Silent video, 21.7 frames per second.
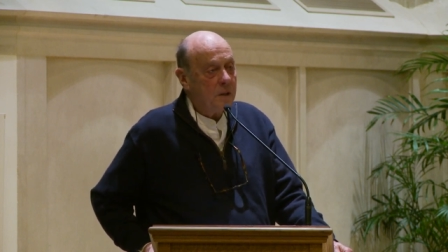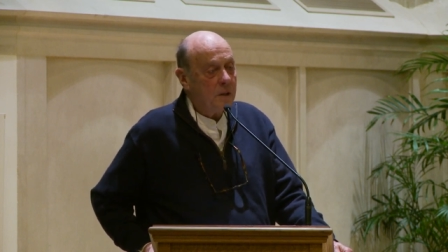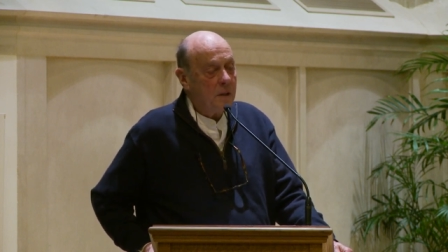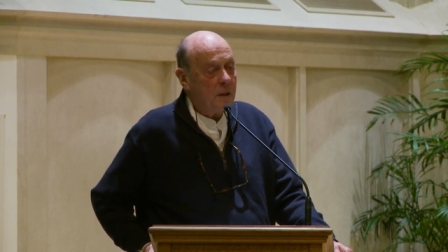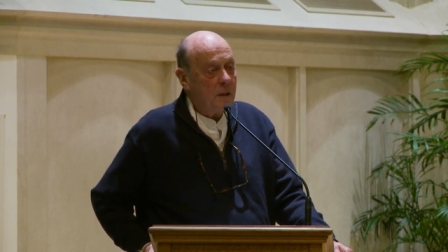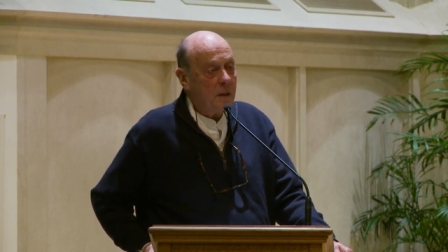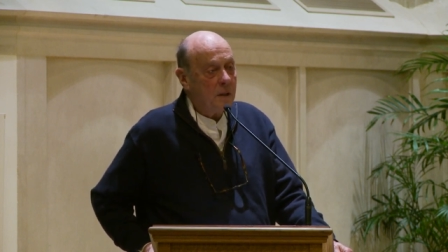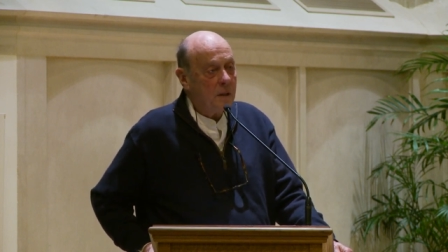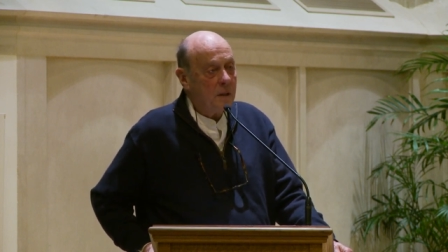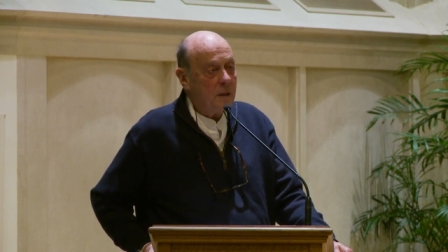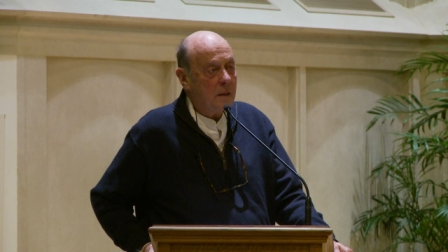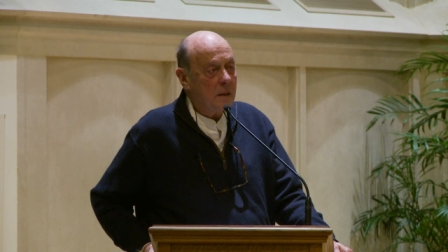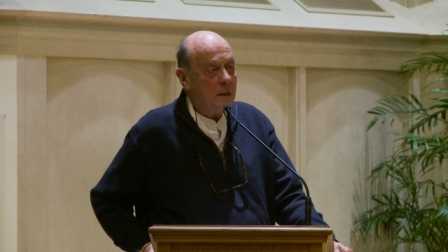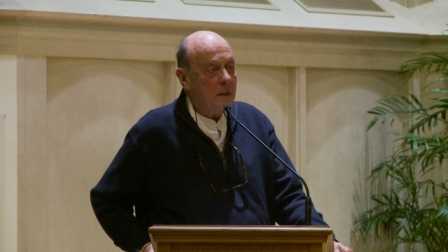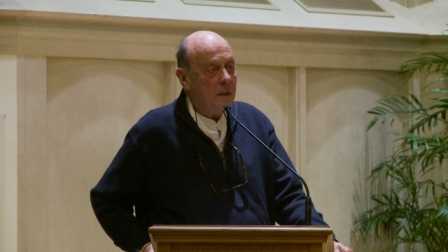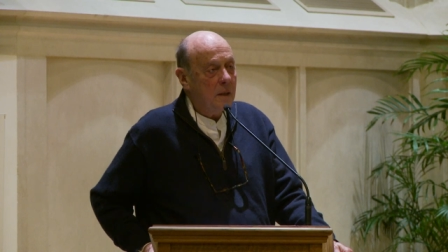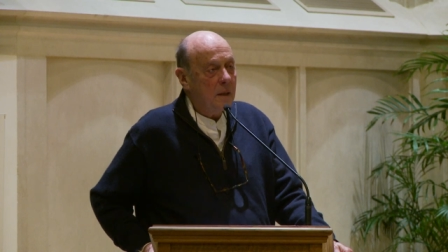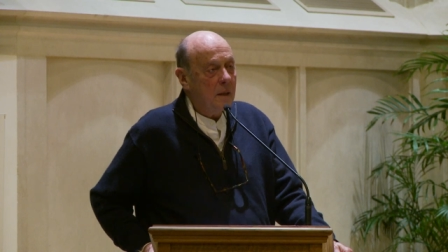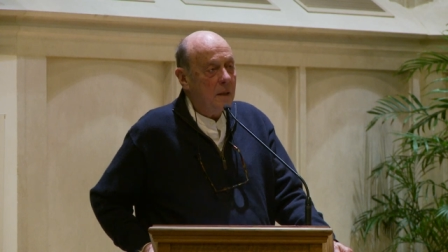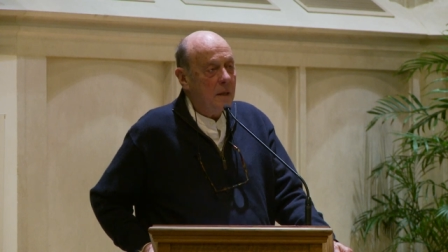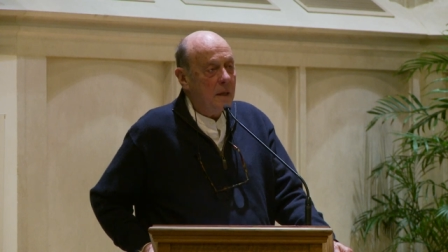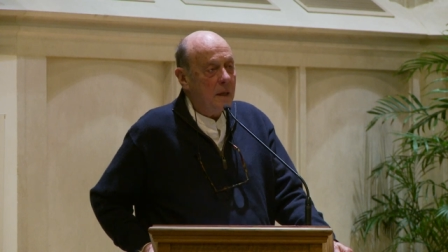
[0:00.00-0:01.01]
Uh,
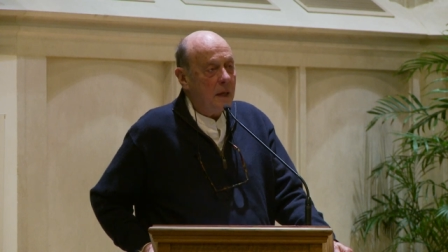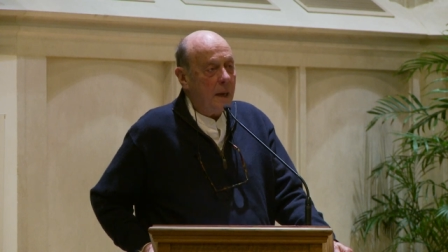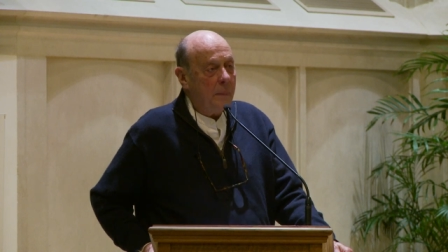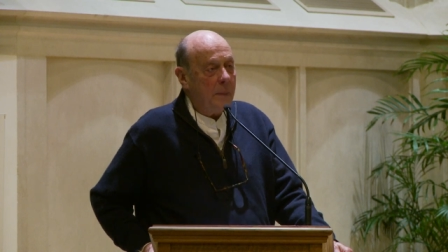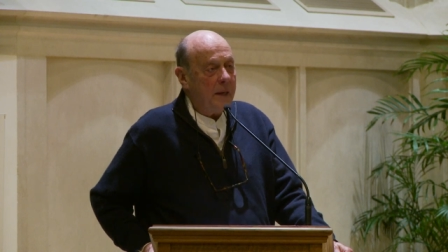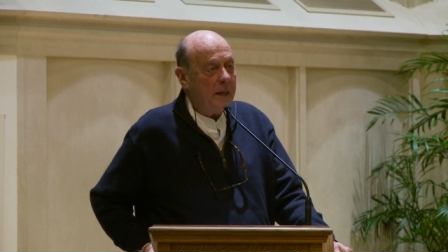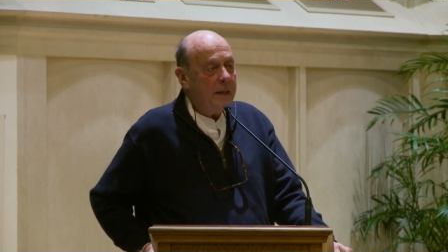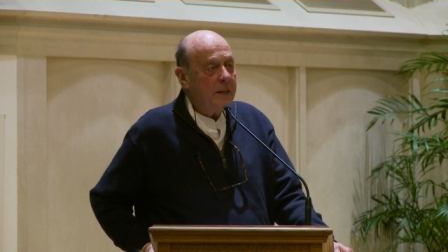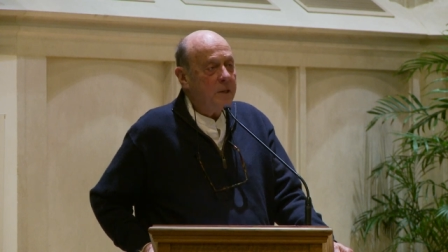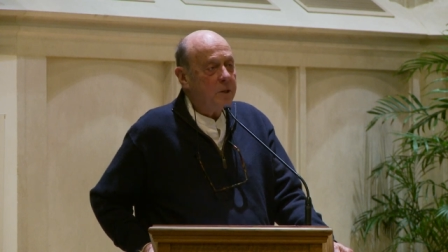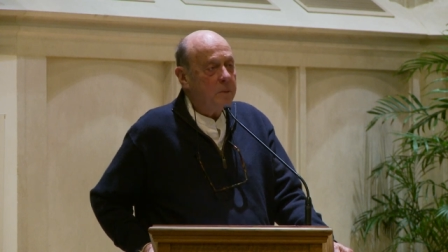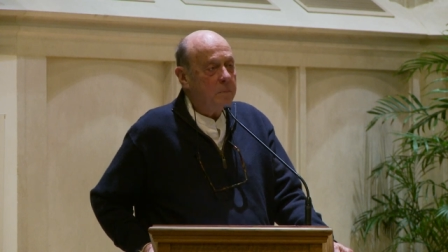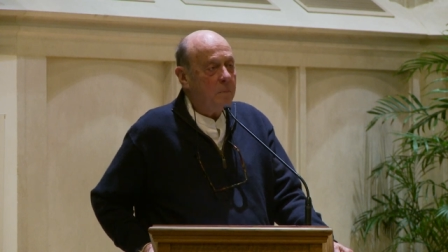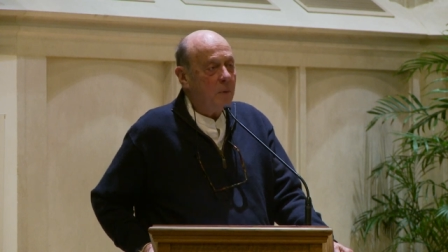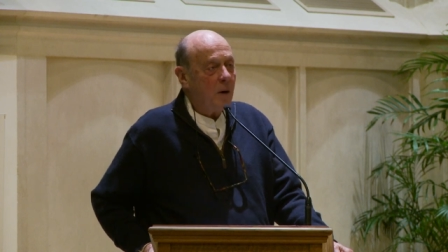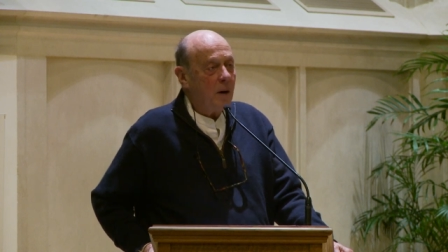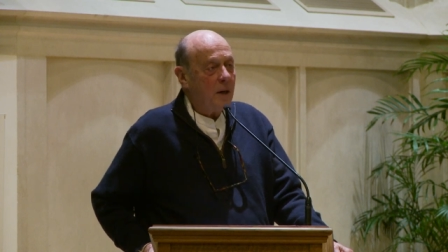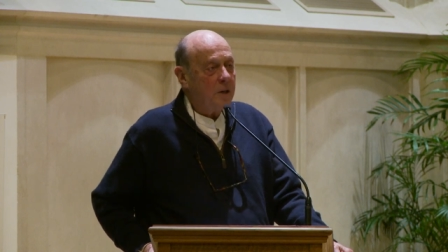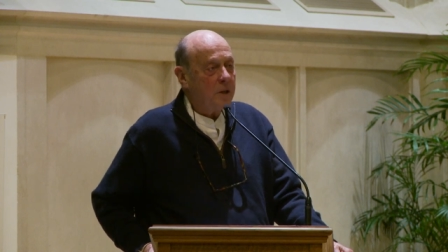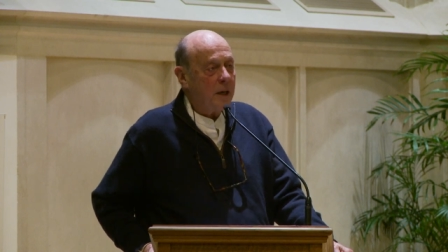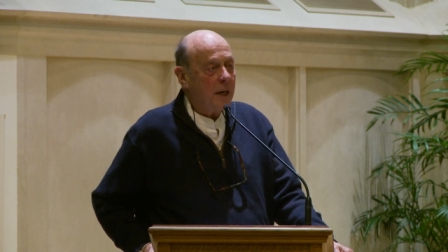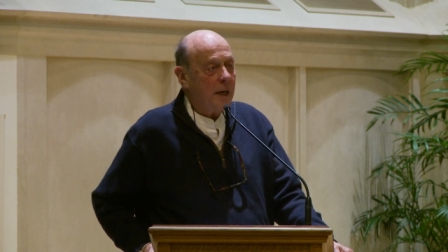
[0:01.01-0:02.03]
I mean, each
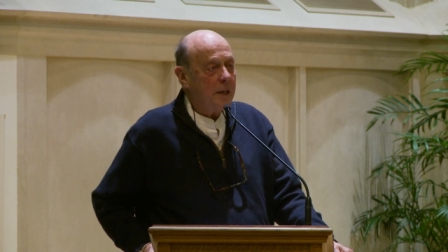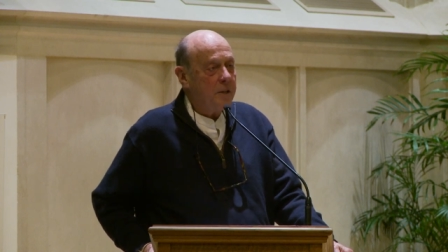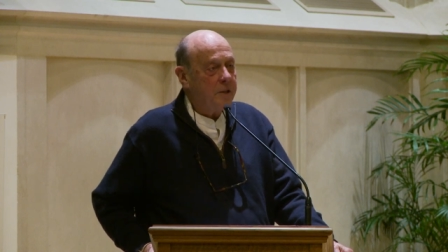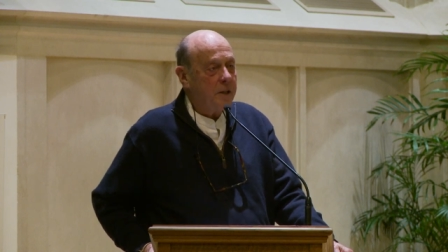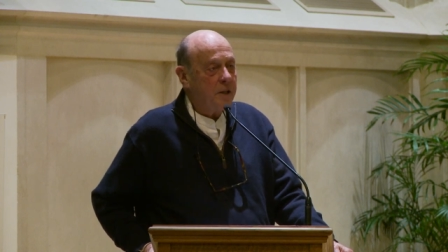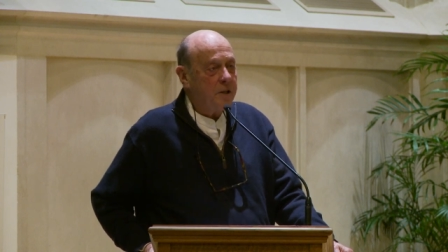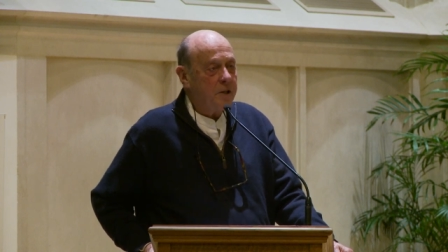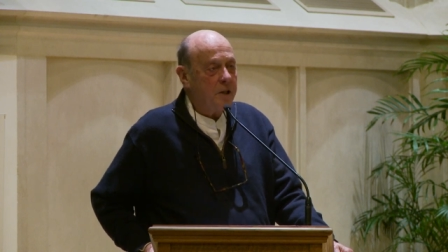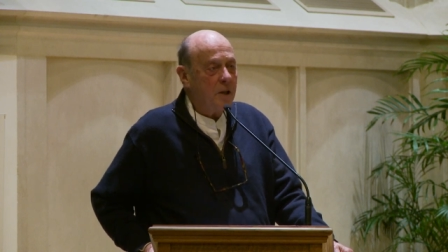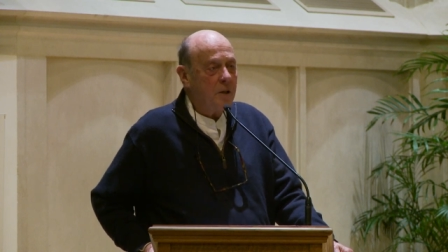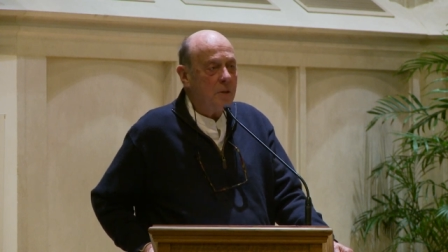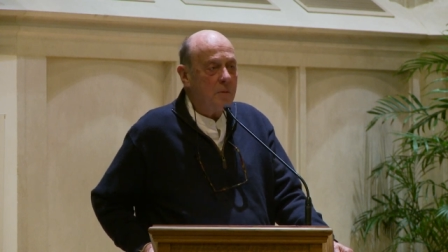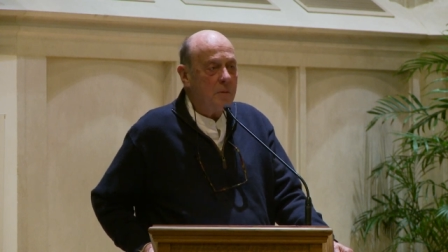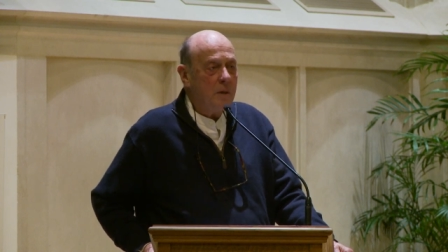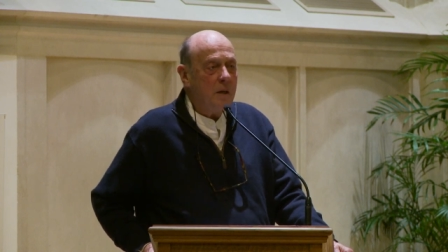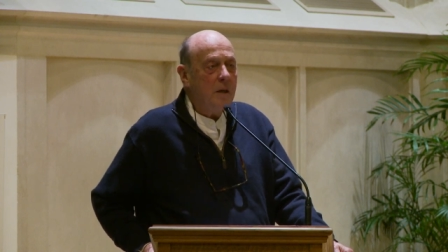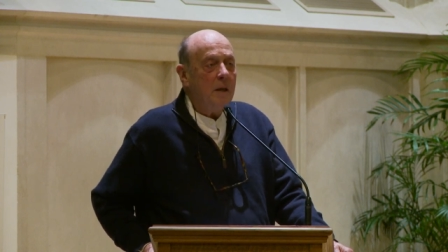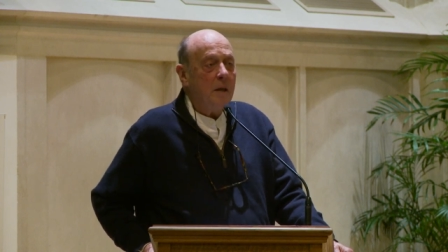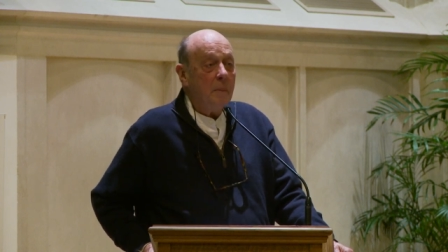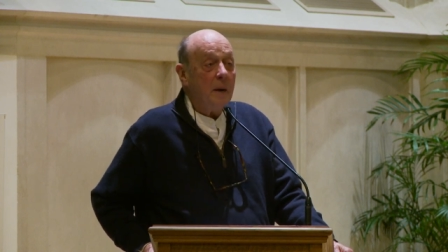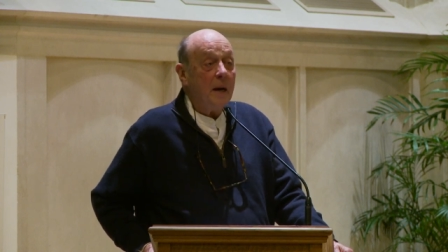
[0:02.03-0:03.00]
marsh has its own,